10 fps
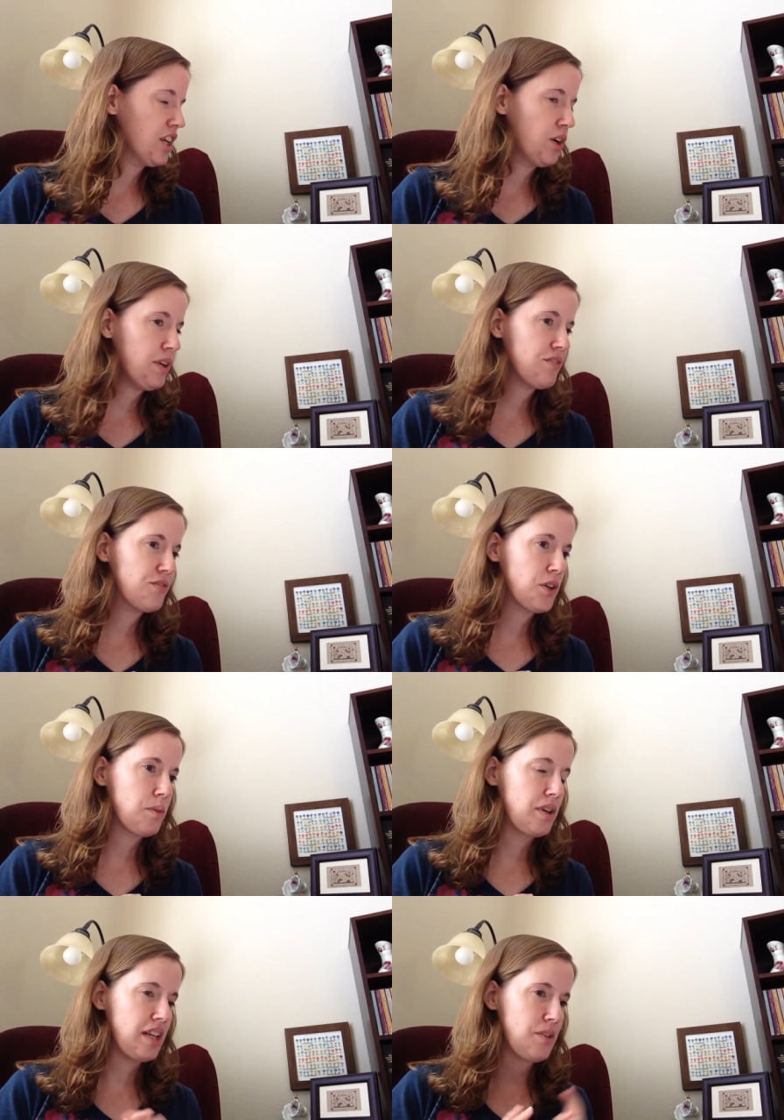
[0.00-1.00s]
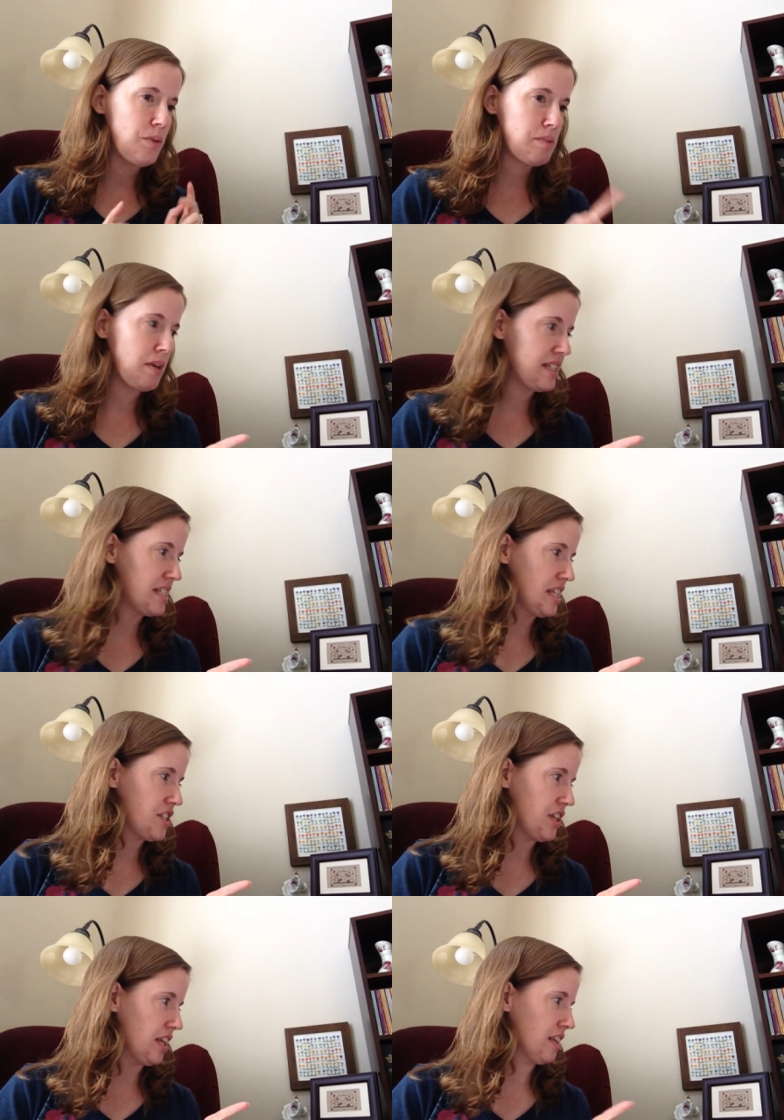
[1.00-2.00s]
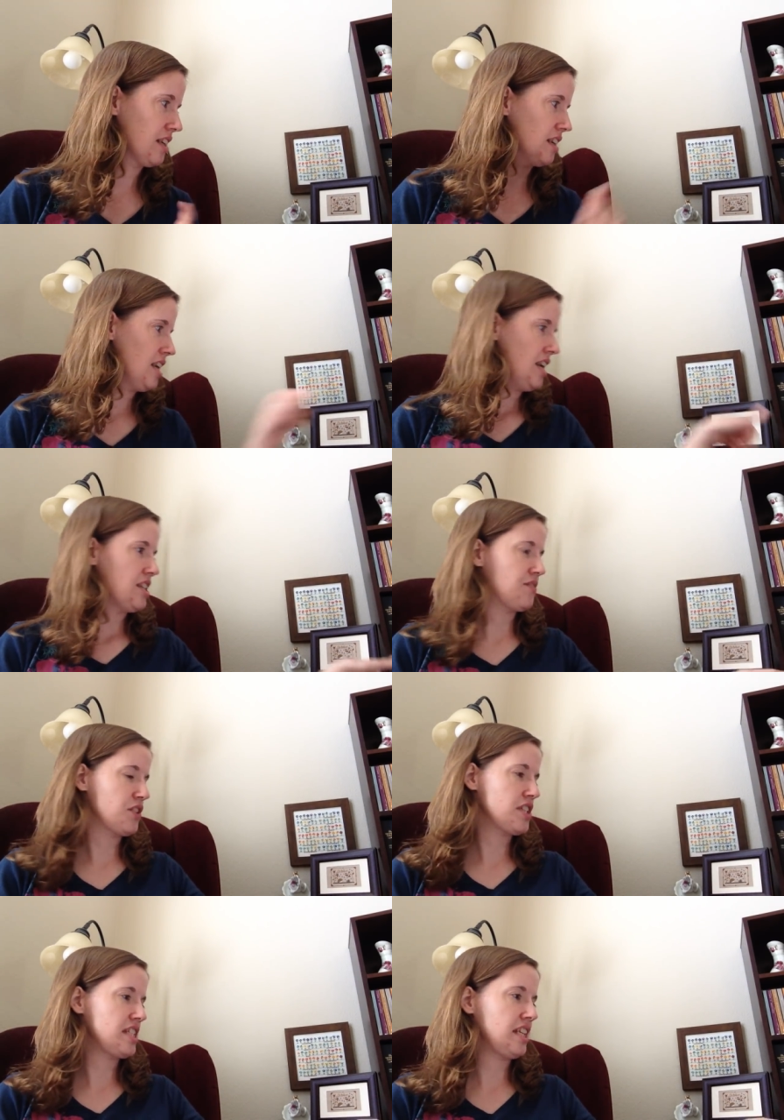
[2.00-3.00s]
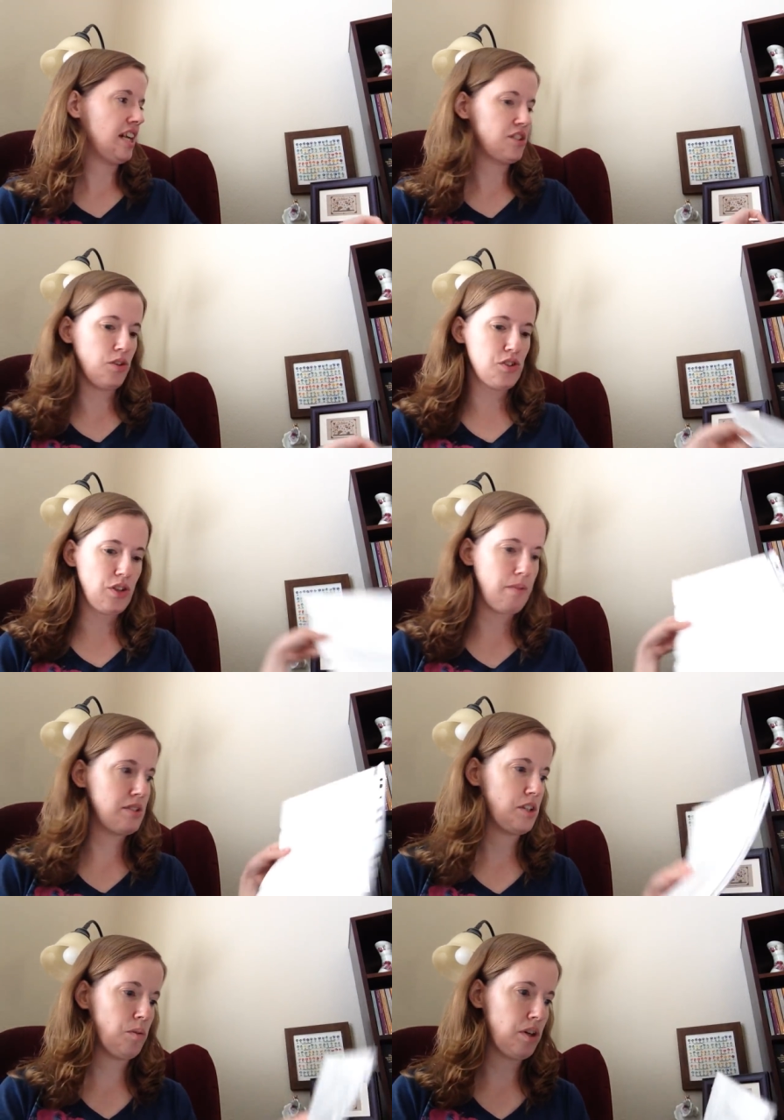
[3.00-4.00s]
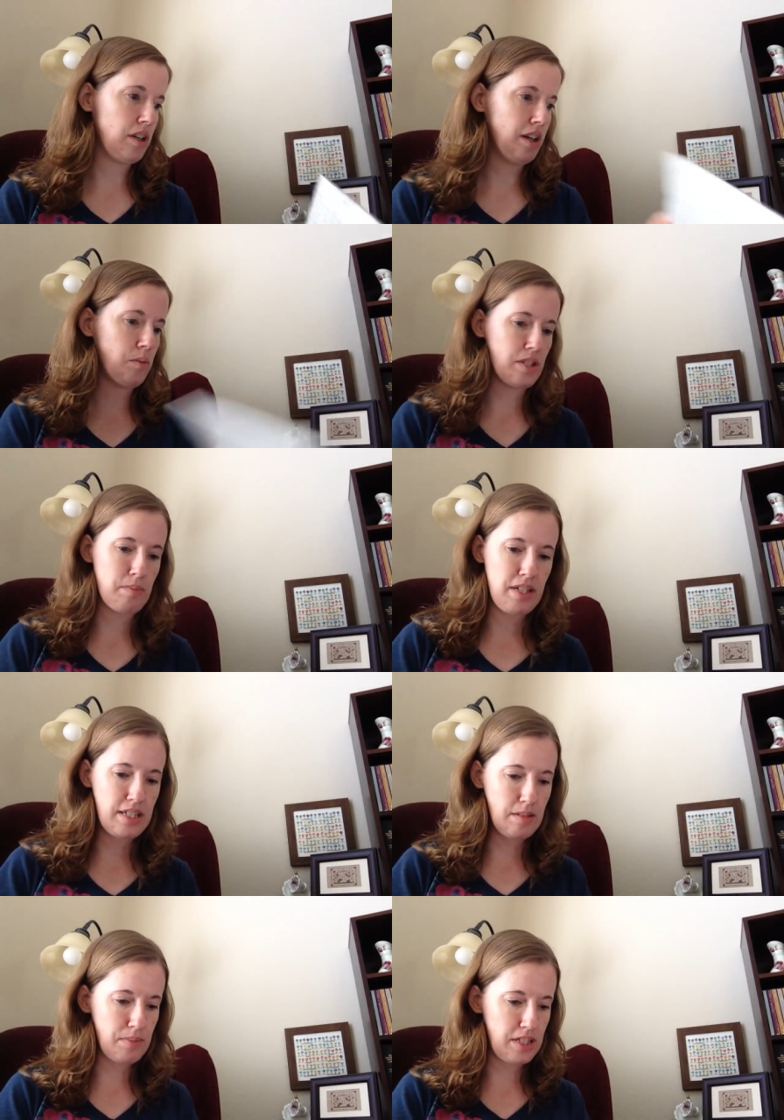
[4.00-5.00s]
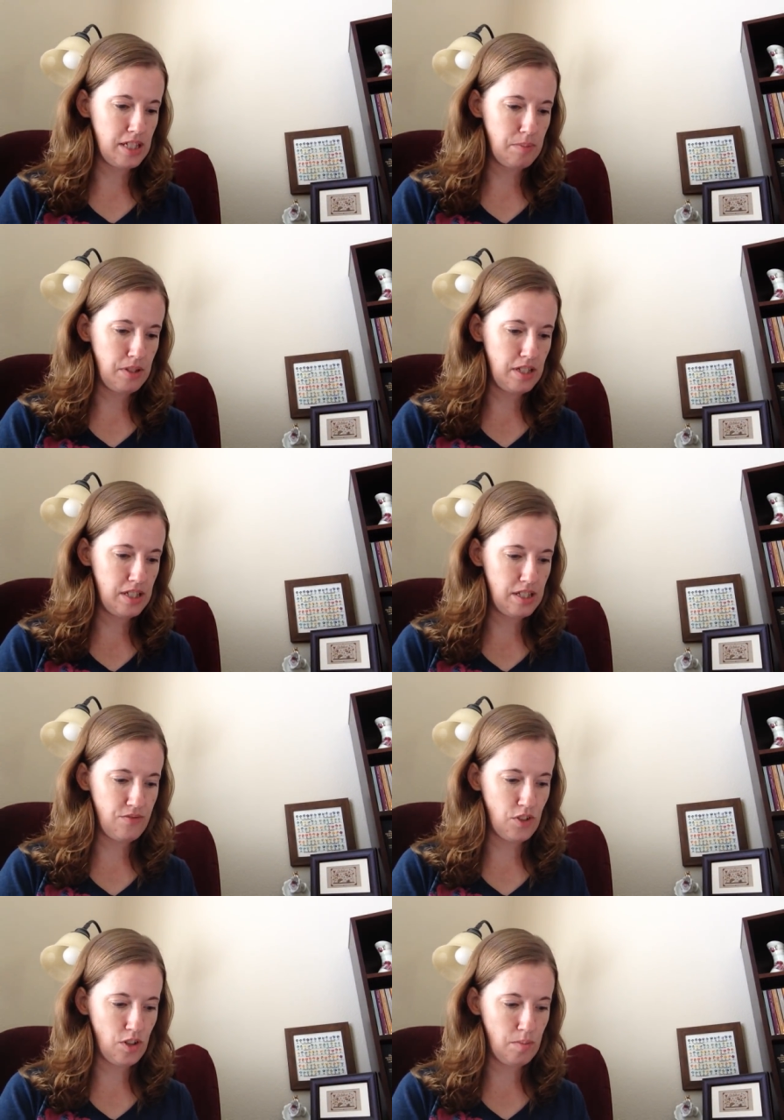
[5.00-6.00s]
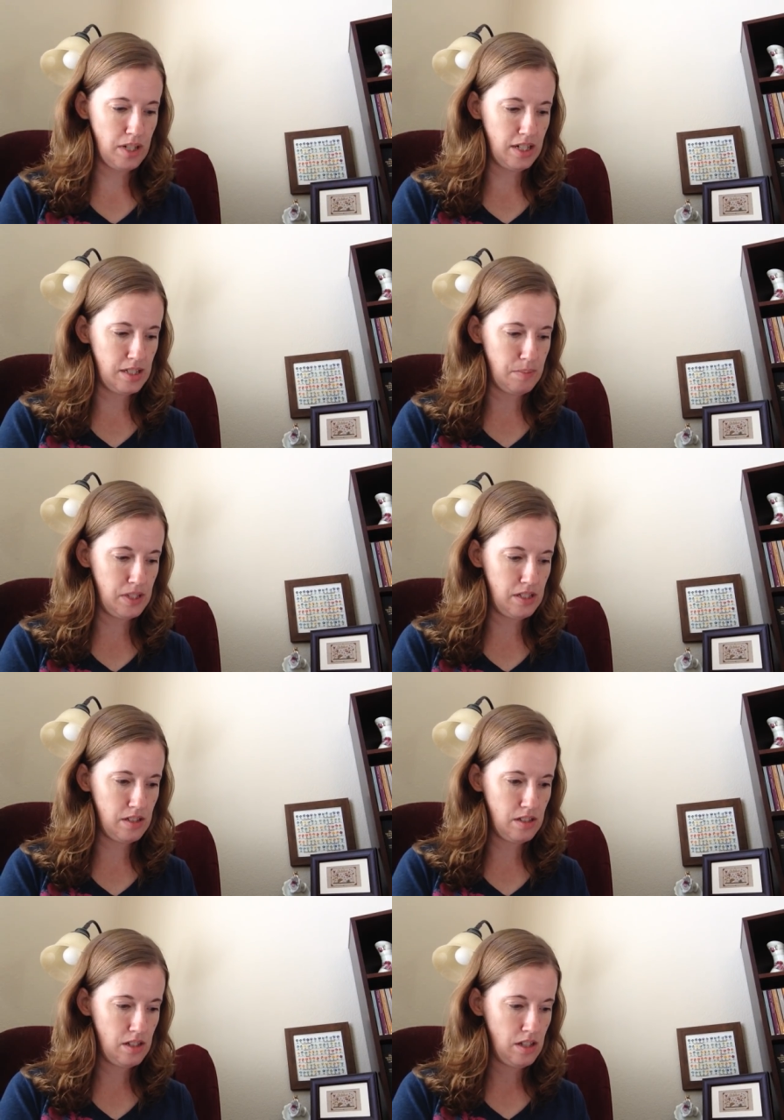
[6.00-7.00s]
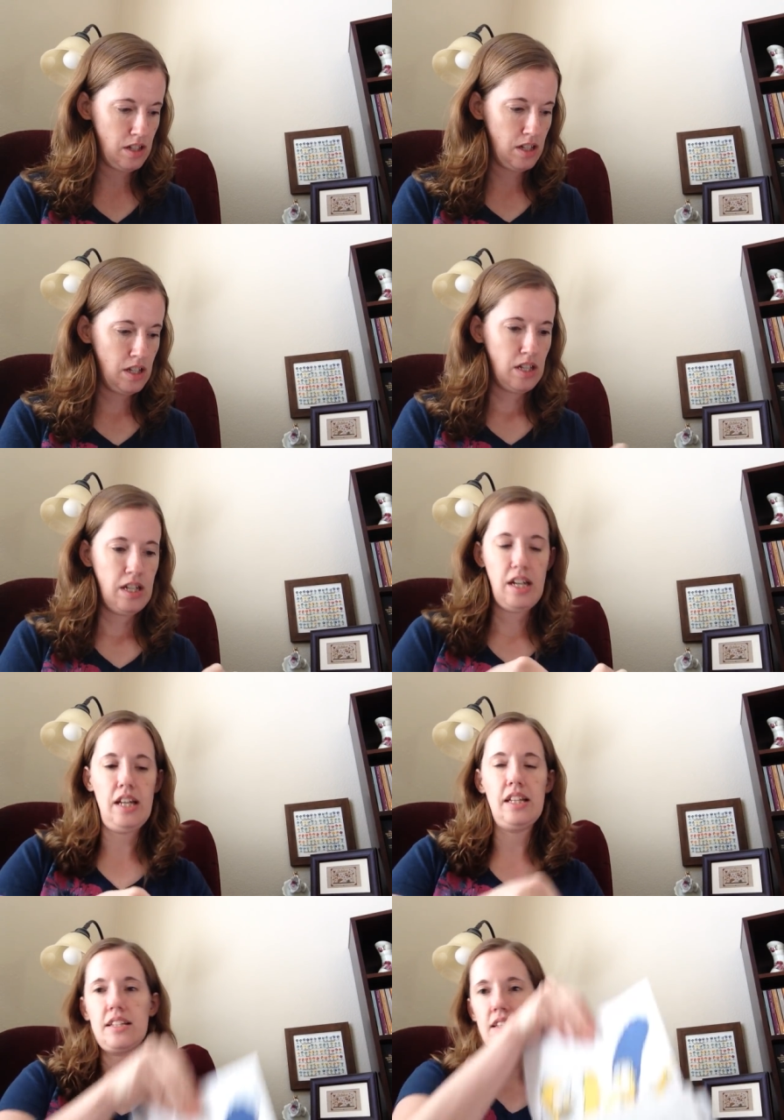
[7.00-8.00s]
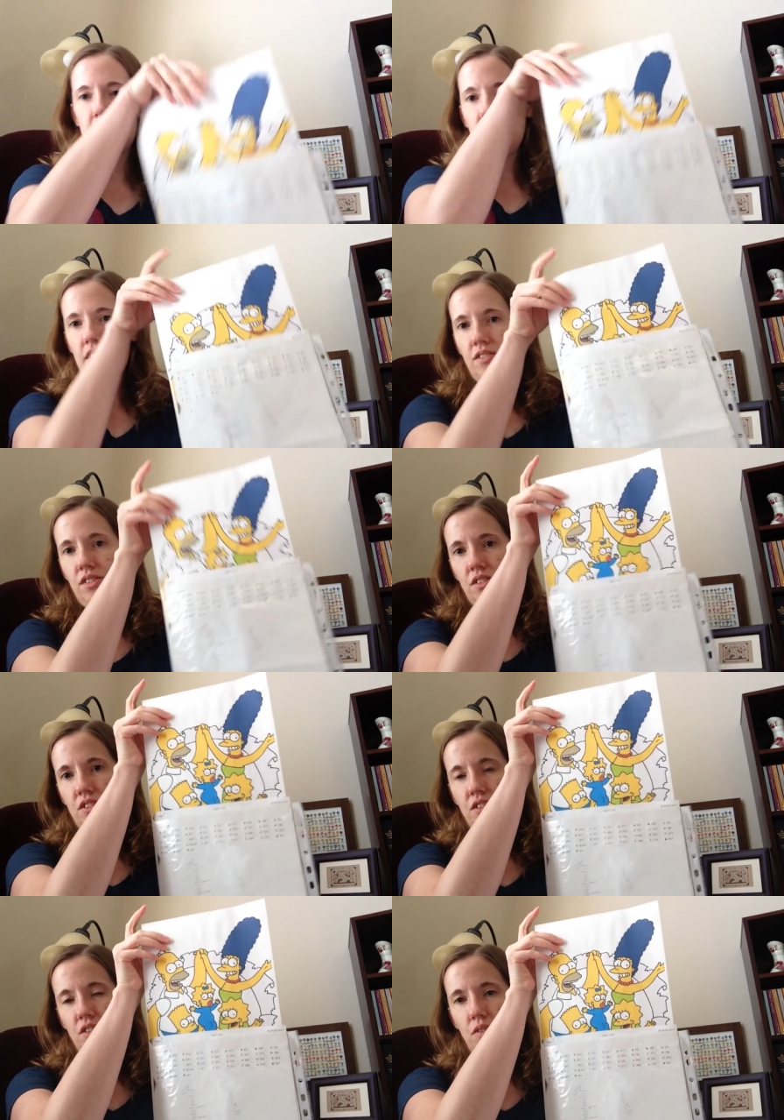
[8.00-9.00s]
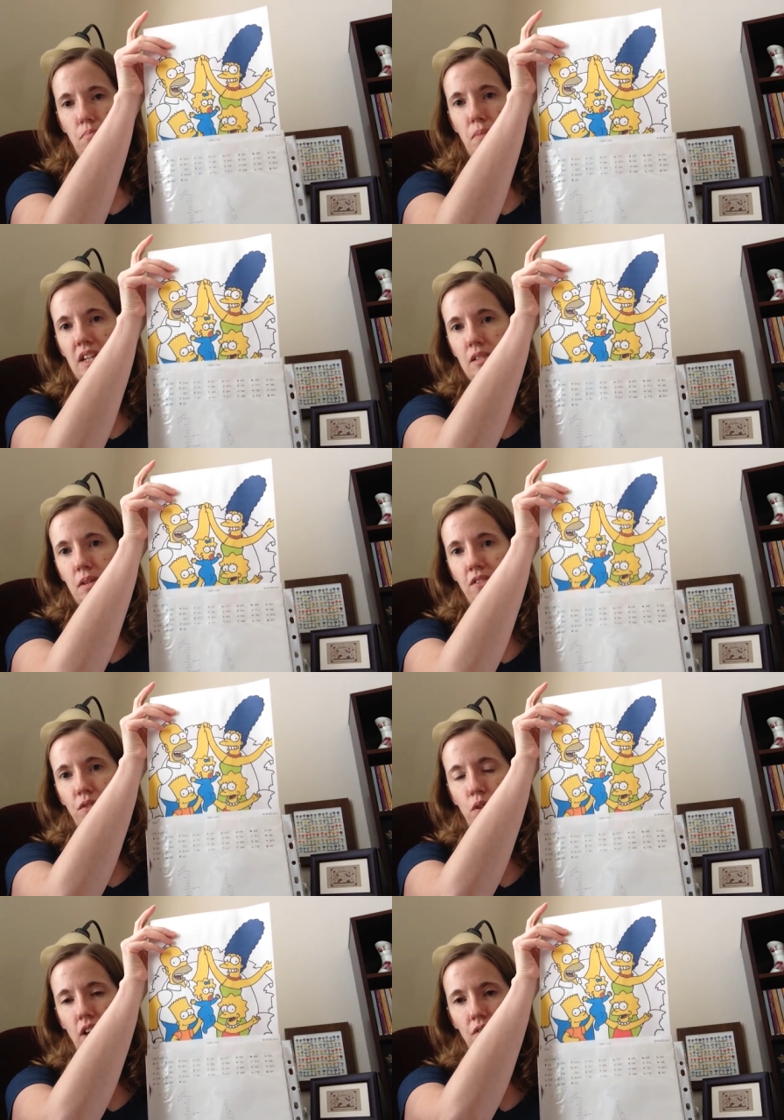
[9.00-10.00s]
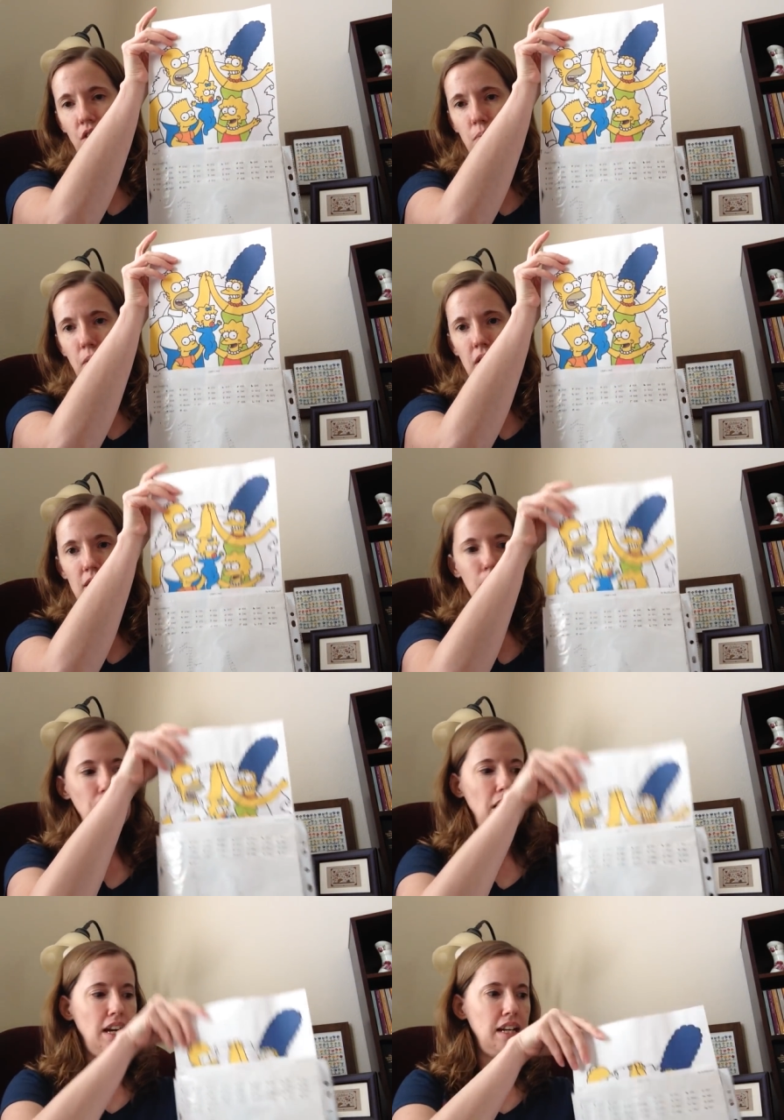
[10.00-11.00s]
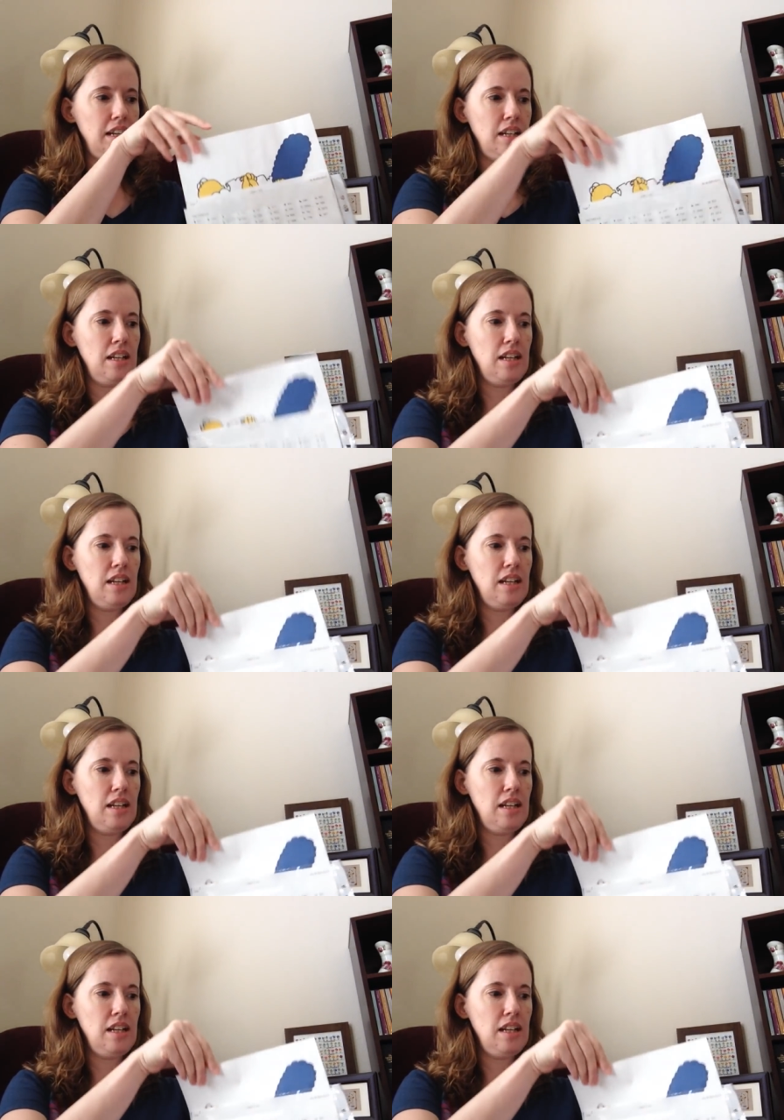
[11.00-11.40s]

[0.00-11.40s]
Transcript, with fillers: going forward it, with my stitching, the first thing I told you I was going to work on was my Simpsons piece for my husband. And this is a meant to be a full coverage piece, but I